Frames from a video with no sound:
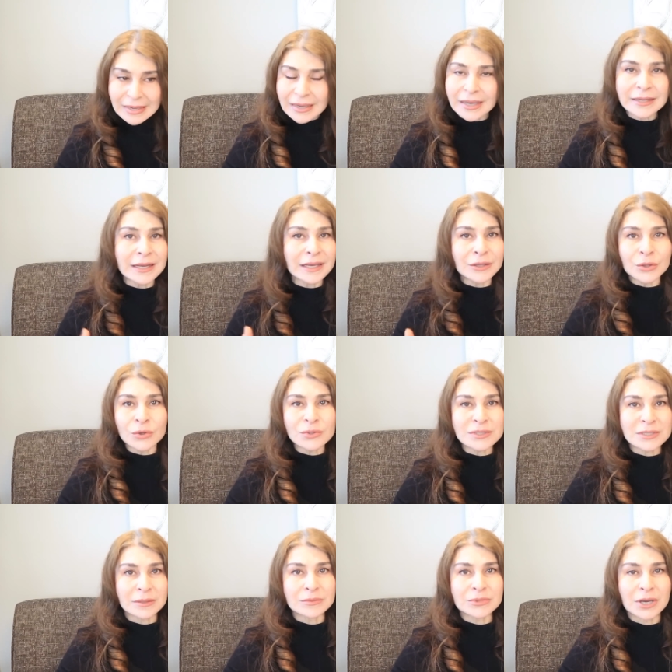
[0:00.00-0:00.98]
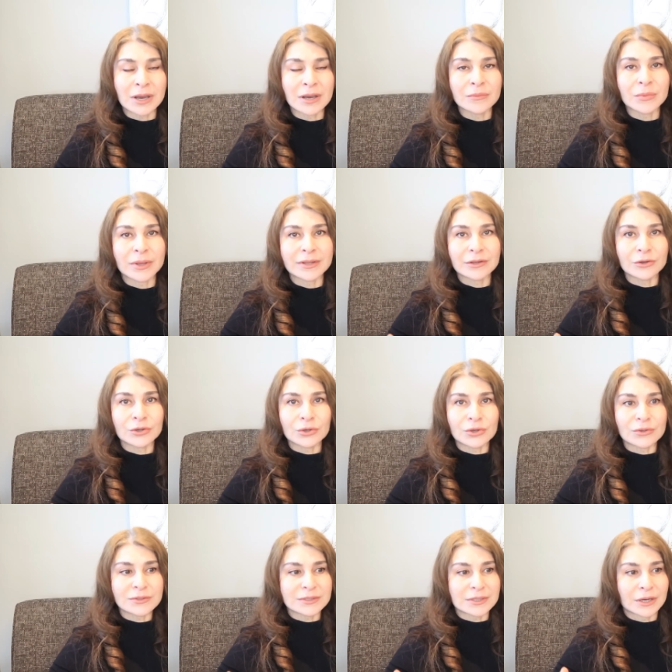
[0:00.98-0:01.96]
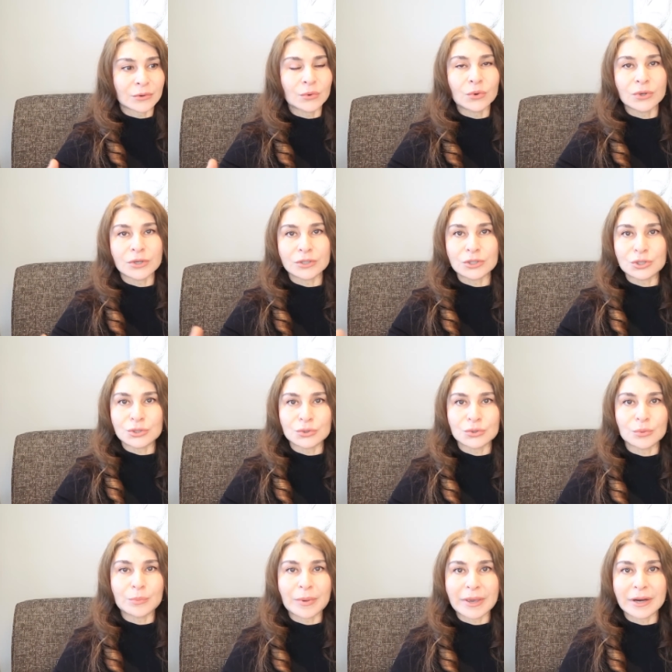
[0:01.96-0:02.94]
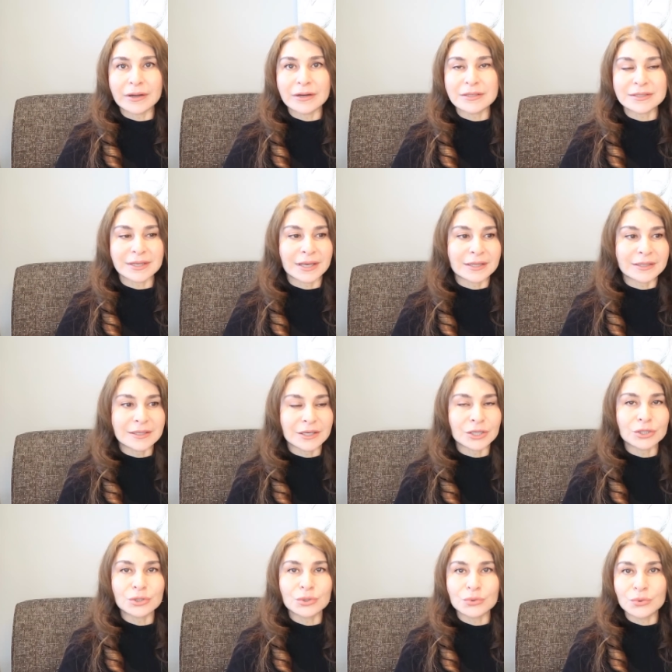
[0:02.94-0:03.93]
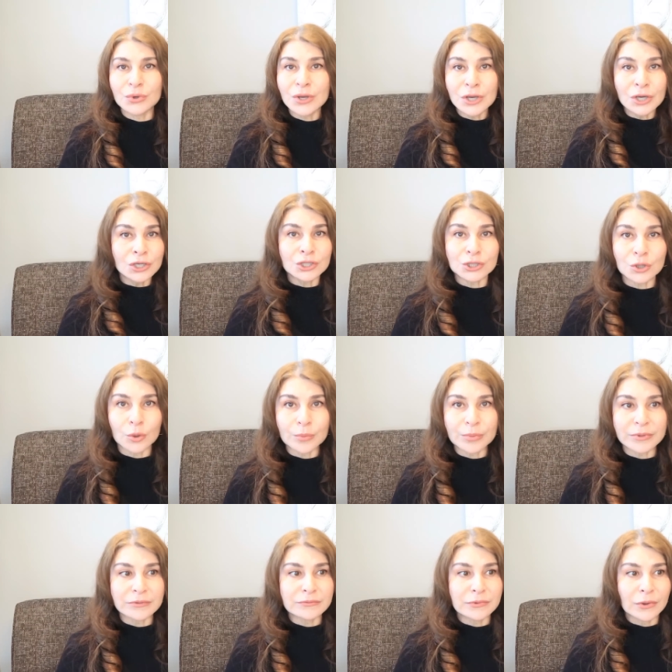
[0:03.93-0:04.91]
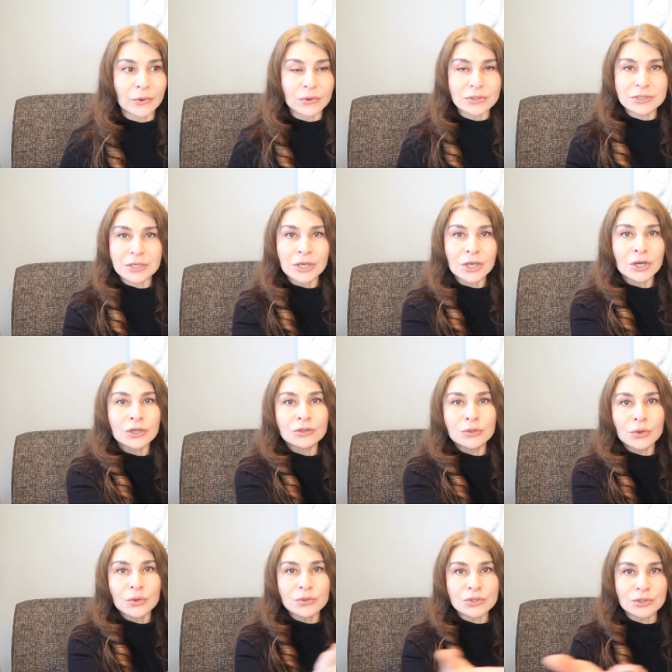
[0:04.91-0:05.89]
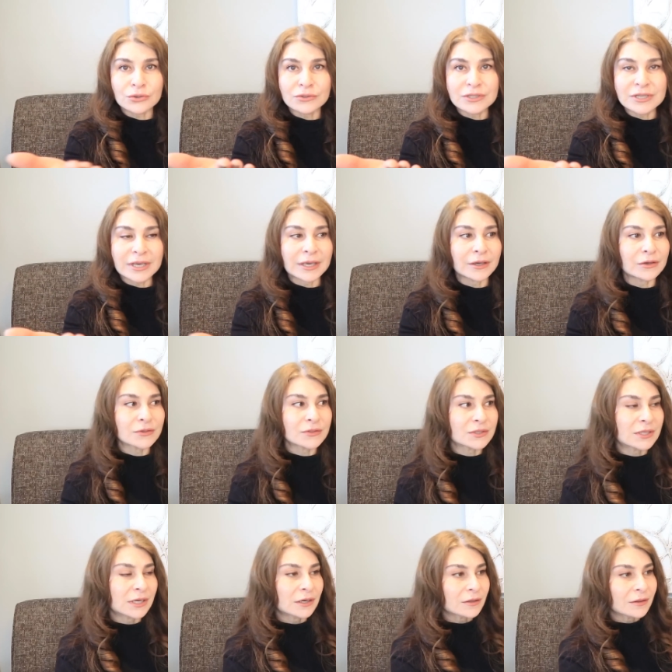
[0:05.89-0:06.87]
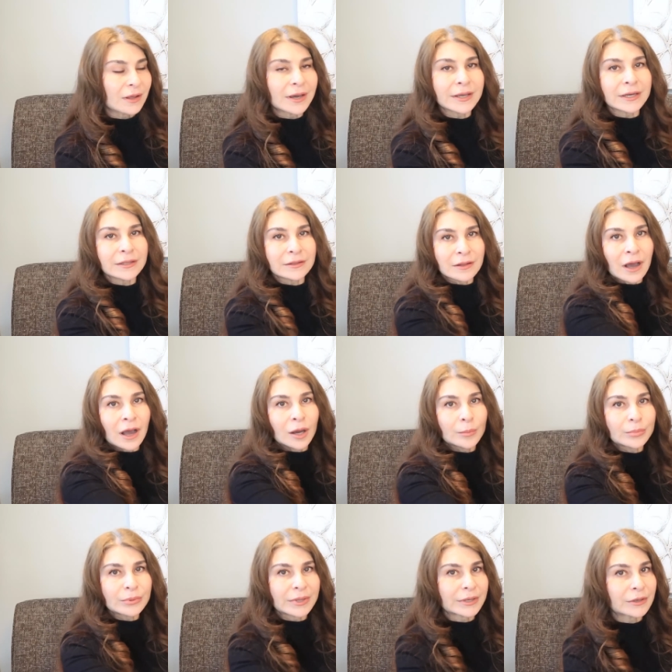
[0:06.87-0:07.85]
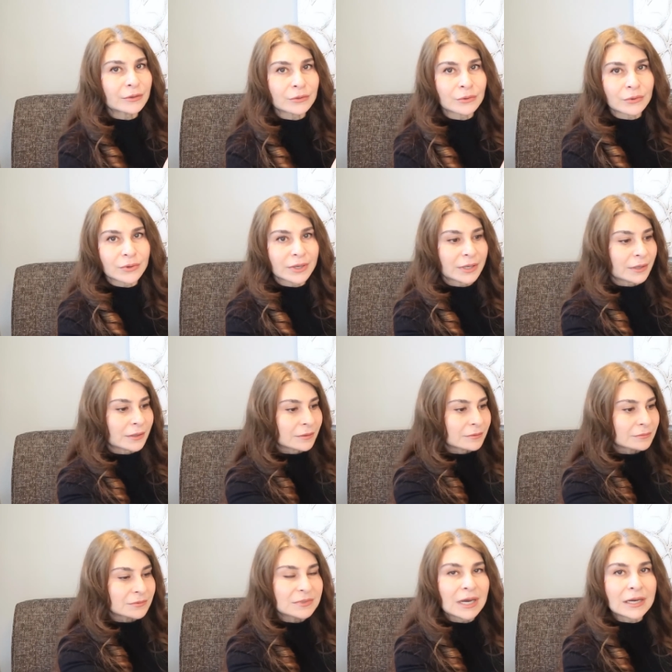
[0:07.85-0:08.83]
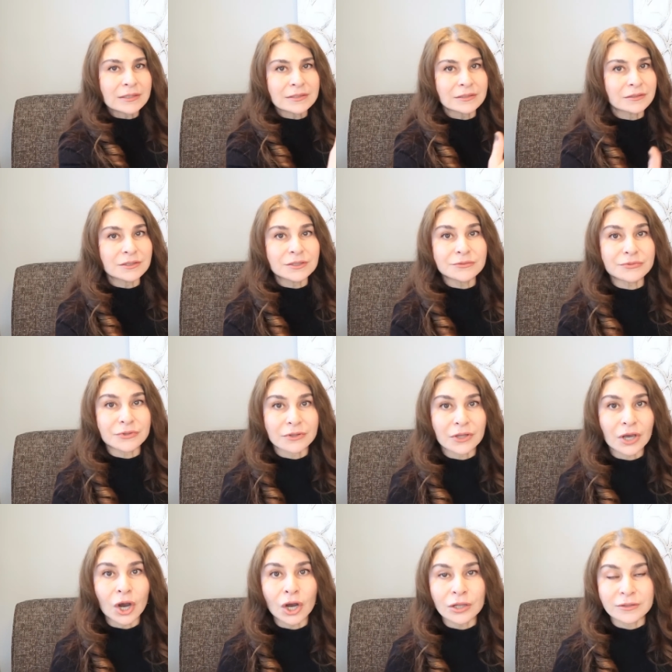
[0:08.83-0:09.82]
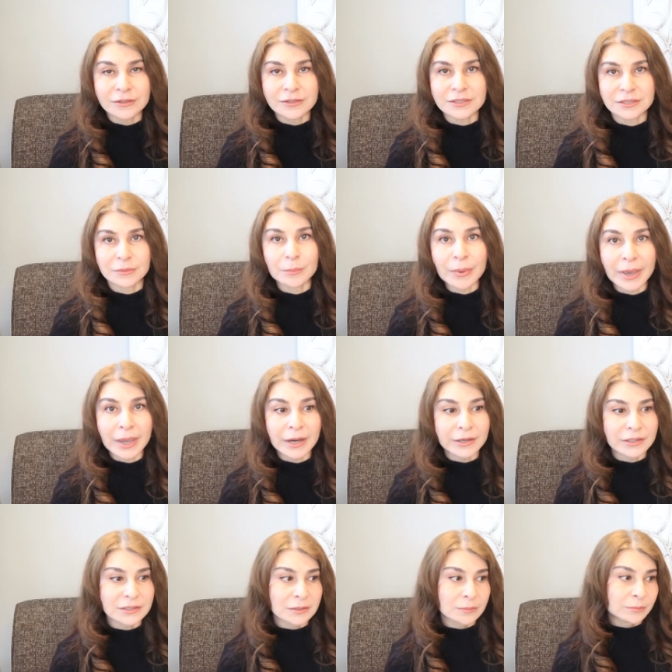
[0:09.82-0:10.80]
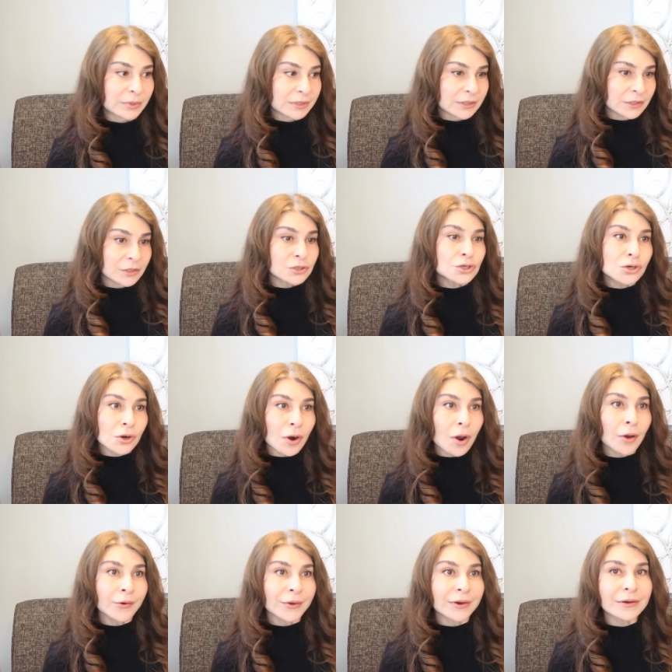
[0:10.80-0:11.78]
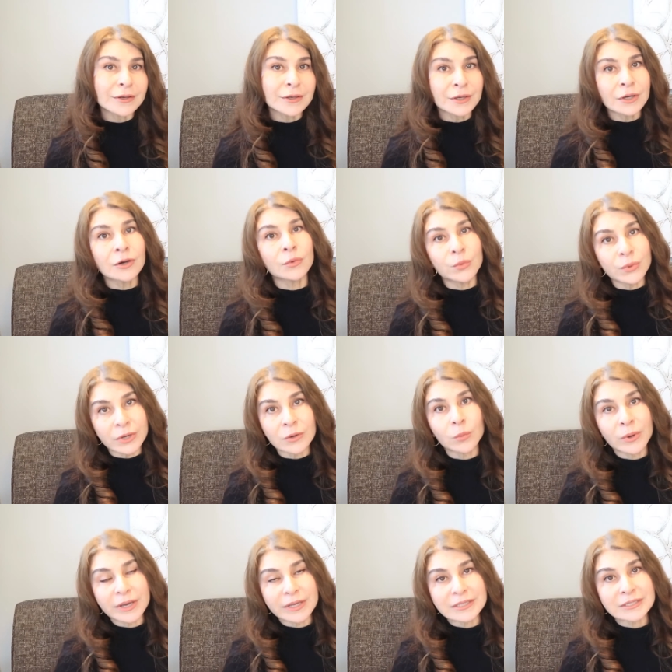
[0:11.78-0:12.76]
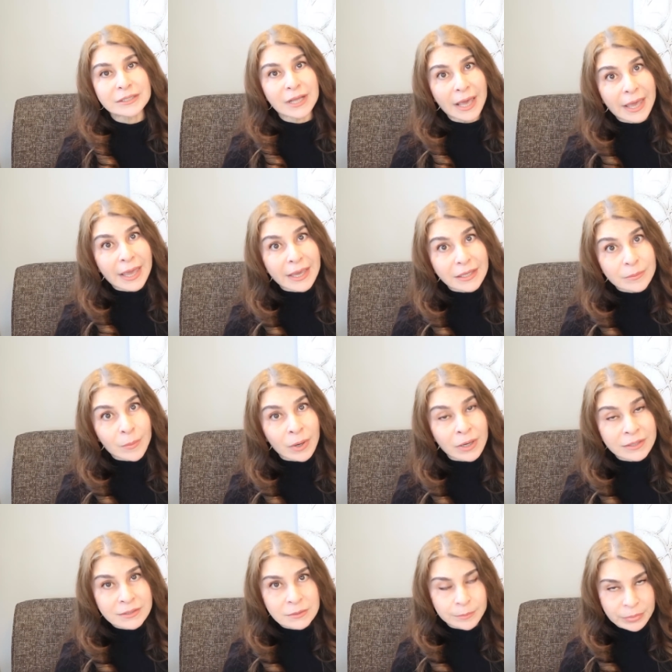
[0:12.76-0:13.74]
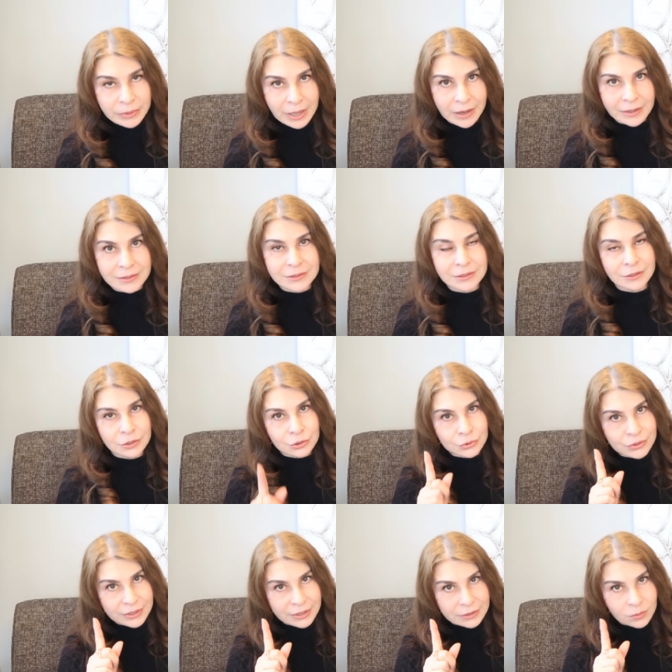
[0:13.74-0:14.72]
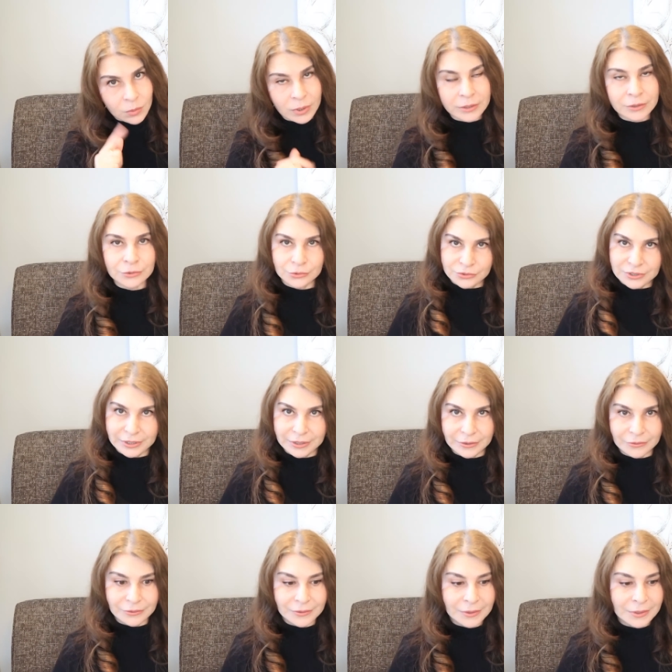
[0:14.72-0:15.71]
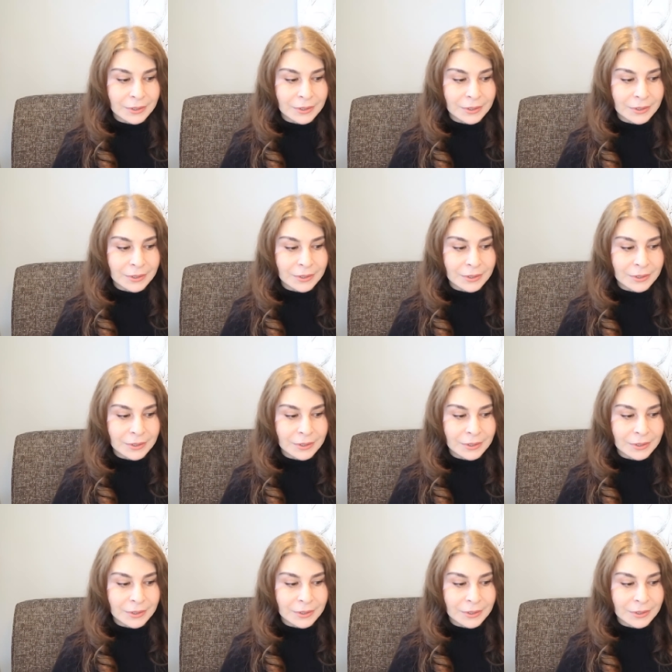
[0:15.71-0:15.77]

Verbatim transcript: And I know sometimes when girls are going to Paris and they do shopping vlogs, those Rodeos, they're lining up like, you know, in dozen different colors in Paris. But in Toronto, we are waiting 8 months plus to get one Rodeo.